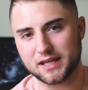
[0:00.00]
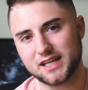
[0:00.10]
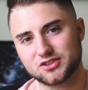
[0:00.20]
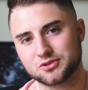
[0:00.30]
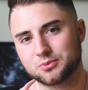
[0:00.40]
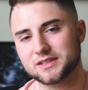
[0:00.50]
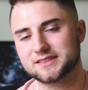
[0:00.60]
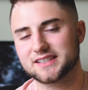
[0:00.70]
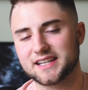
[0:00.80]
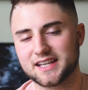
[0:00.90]
pinch
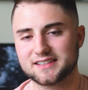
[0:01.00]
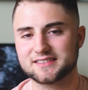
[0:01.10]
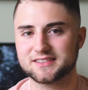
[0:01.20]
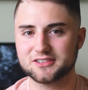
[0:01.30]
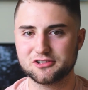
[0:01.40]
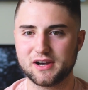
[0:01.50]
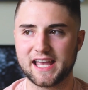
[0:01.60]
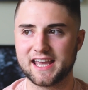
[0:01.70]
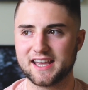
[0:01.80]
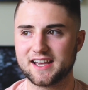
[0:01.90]
once it hits you,
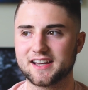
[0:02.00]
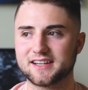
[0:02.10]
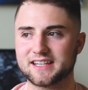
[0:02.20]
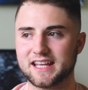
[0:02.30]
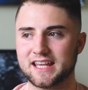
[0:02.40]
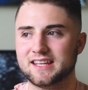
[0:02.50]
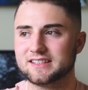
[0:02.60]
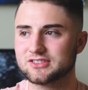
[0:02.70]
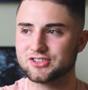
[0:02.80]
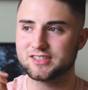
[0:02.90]
and
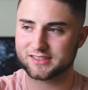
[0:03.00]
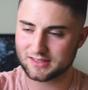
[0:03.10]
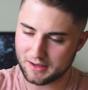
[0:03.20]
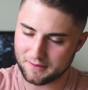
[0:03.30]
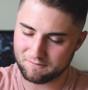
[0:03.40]
it just